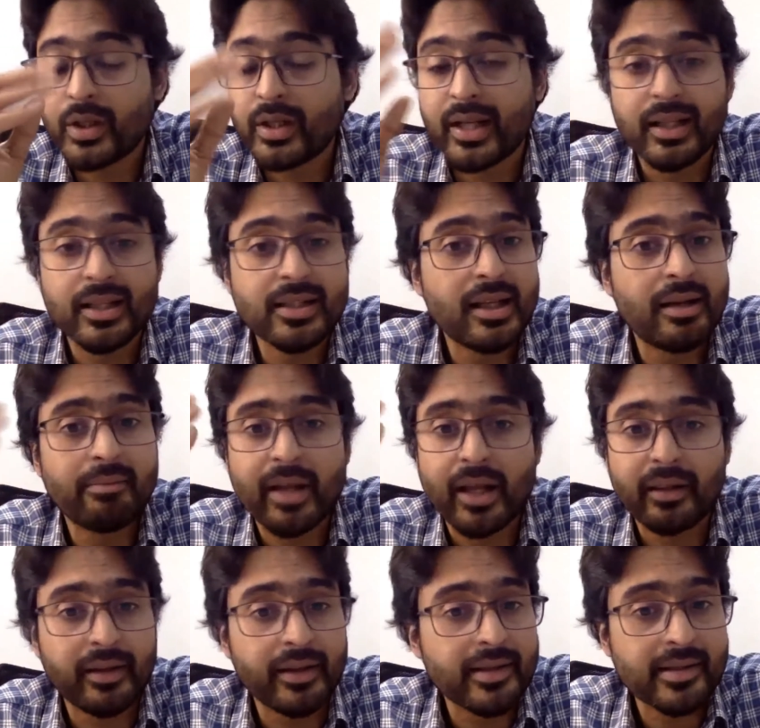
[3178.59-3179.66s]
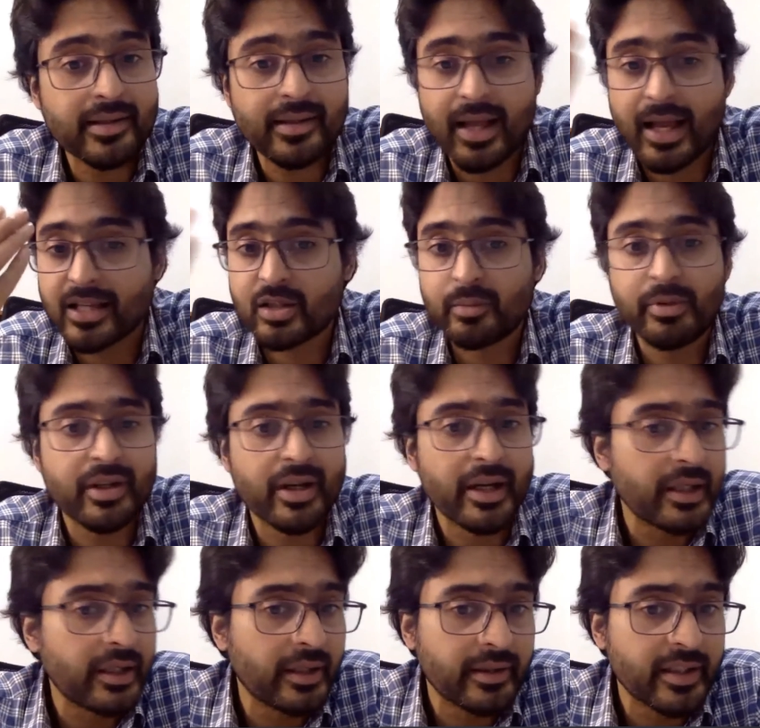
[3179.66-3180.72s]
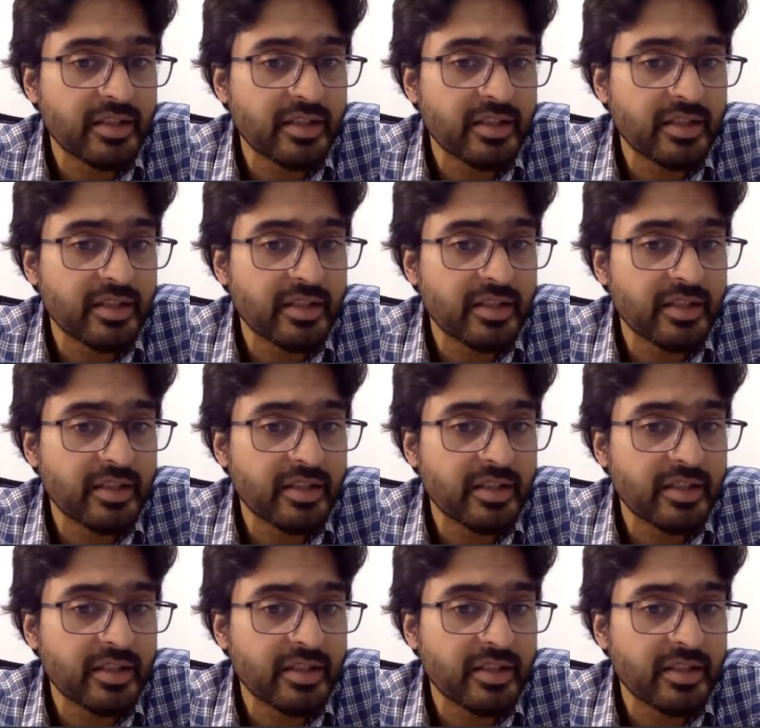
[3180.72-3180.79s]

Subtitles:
tells them that this has to be treated in this